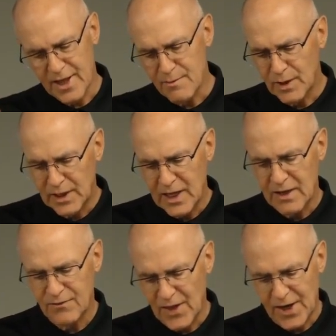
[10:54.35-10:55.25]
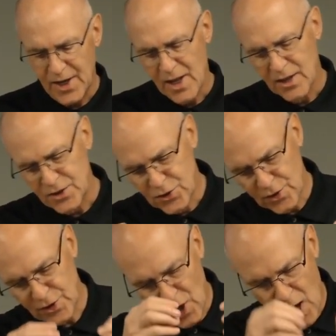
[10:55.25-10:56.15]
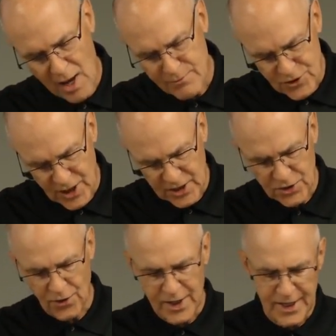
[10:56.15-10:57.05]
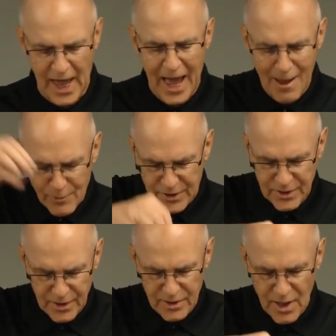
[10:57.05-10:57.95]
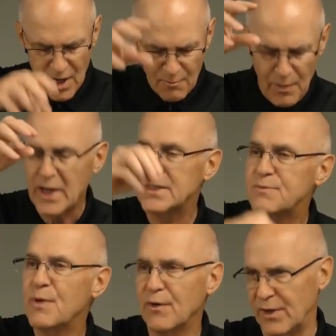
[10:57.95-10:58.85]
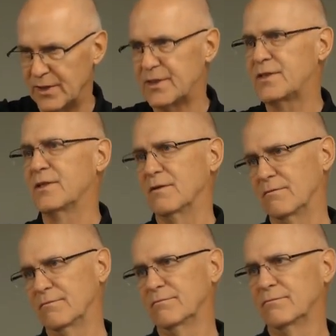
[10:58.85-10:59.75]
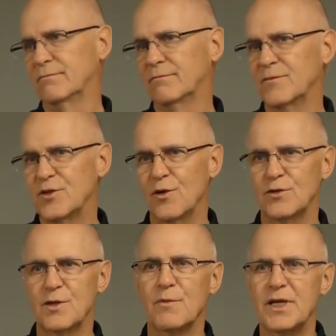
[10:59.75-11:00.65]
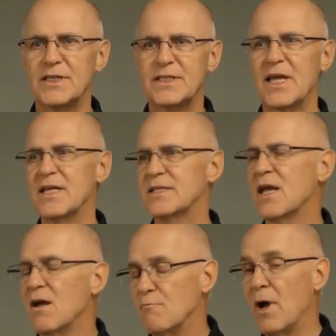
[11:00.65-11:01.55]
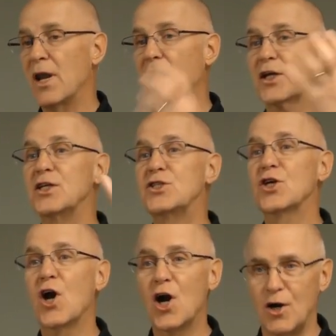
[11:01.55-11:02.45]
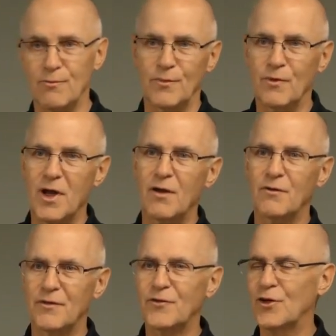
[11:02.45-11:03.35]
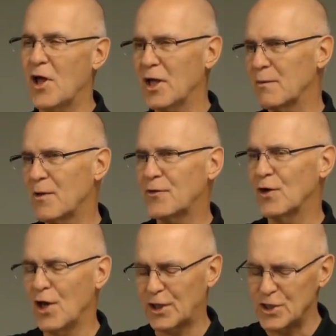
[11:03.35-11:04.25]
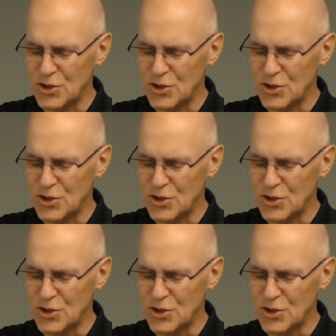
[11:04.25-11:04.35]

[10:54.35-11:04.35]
they believe that certain objects are inhabited by spirits. So somebody says, my lucky charm. Well, if they're talking about their lucky